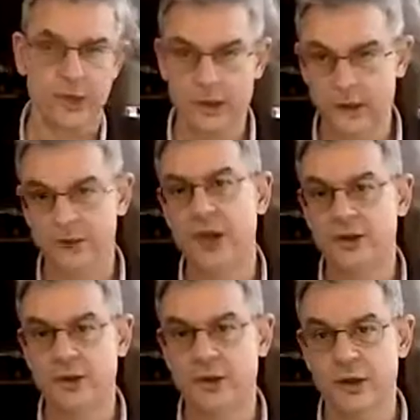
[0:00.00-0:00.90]
and in
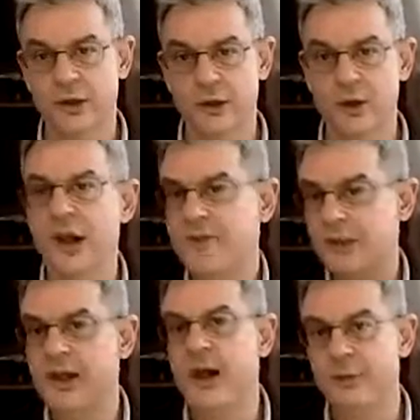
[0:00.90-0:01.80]
effect will have
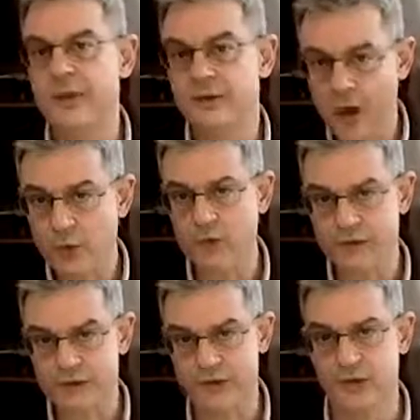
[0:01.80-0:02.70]
become the
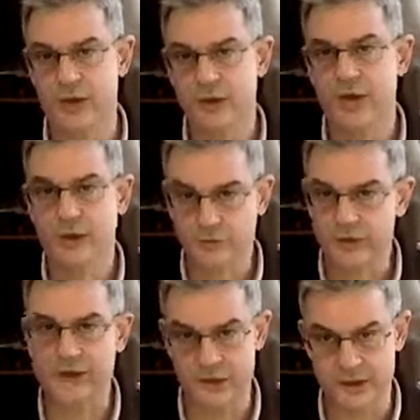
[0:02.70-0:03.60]
founders
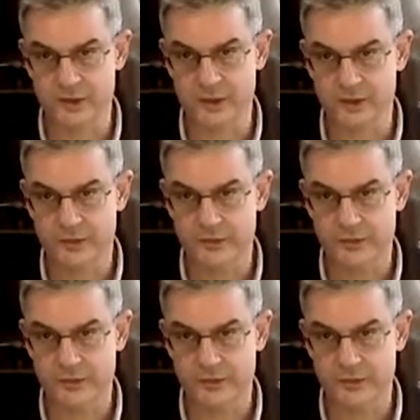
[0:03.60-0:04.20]
of this institute.